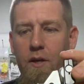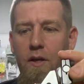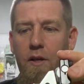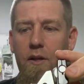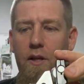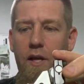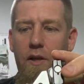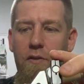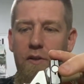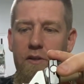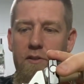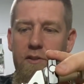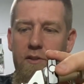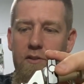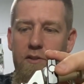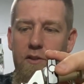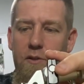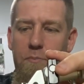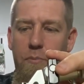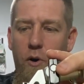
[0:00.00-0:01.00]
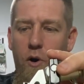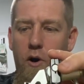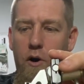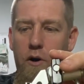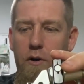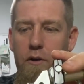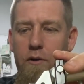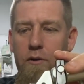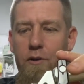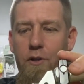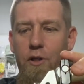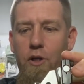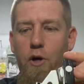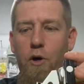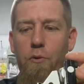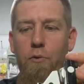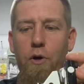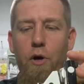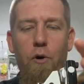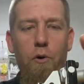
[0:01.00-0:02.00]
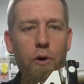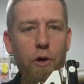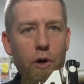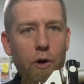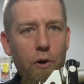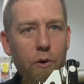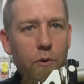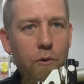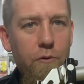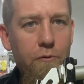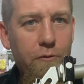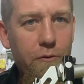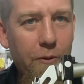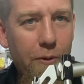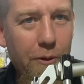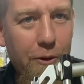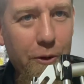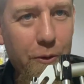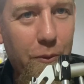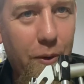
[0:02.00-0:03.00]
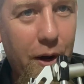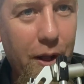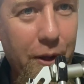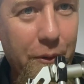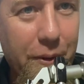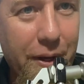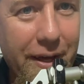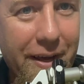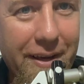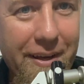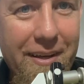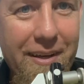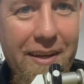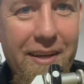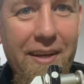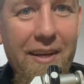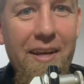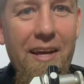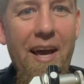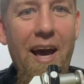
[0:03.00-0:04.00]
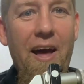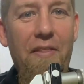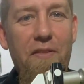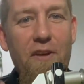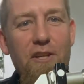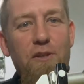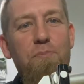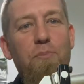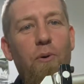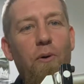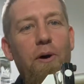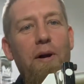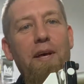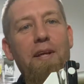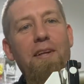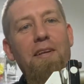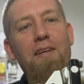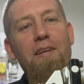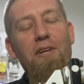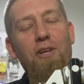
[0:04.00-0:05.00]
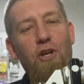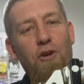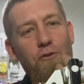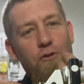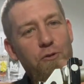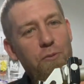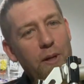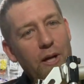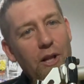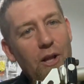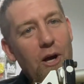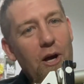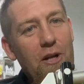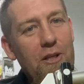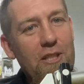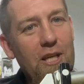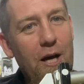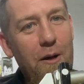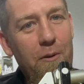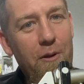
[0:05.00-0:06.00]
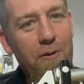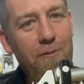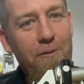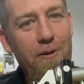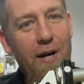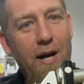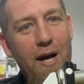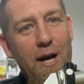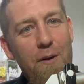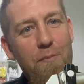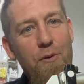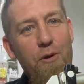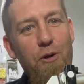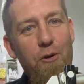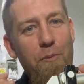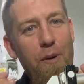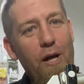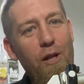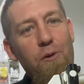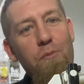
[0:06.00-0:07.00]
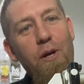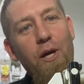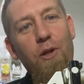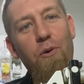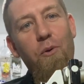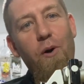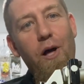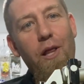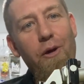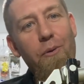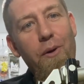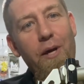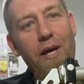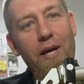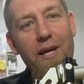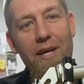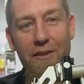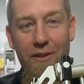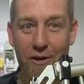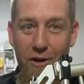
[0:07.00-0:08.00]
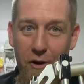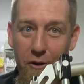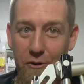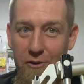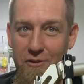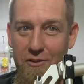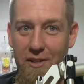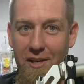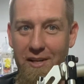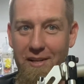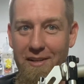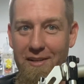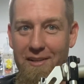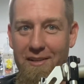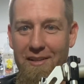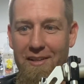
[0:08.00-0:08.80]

Now this is the part go, no go for your wallow wing. At this point, you've spent a lot of time on the fly, but you're about to make a wallow wing, and then all of a sudden,